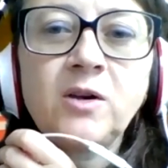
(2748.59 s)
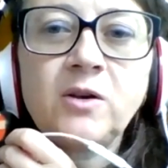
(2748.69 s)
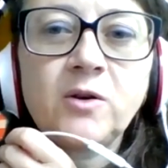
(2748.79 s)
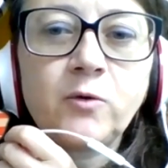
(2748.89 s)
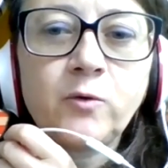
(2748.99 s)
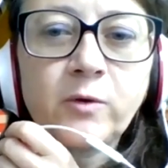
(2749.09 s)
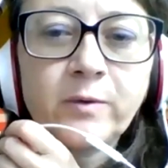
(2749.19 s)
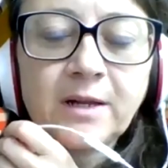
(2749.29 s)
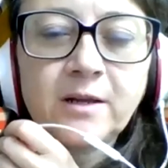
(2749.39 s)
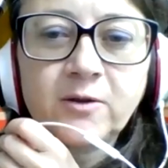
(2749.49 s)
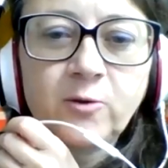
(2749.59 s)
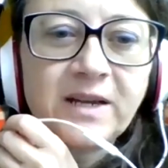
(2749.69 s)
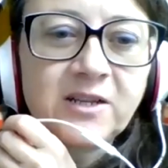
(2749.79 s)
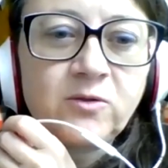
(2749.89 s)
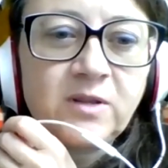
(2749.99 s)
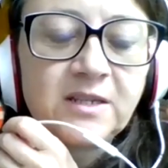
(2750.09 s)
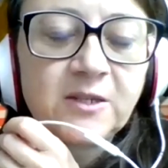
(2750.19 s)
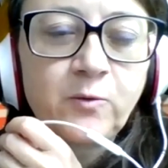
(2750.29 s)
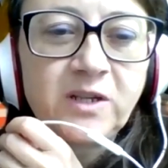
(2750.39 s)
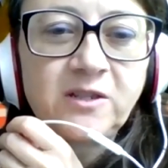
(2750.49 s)
We will go back to
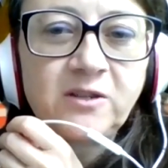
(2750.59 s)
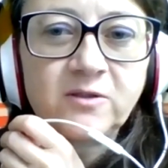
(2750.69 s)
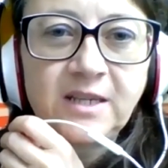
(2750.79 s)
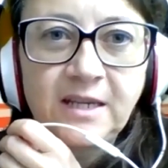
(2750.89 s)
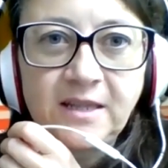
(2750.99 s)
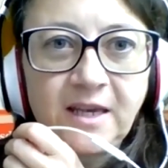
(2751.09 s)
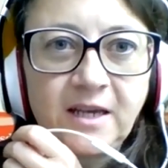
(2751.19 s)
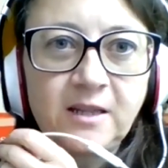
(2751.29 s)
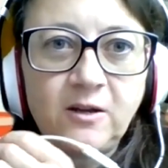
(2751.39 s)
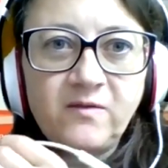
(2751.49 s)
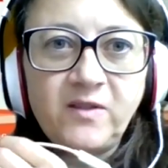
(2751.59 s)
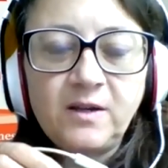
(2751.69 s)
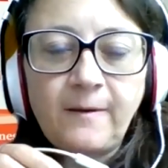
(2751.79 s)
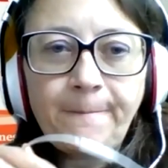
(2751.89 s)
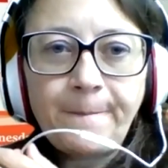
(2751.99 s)
these questions at the end of the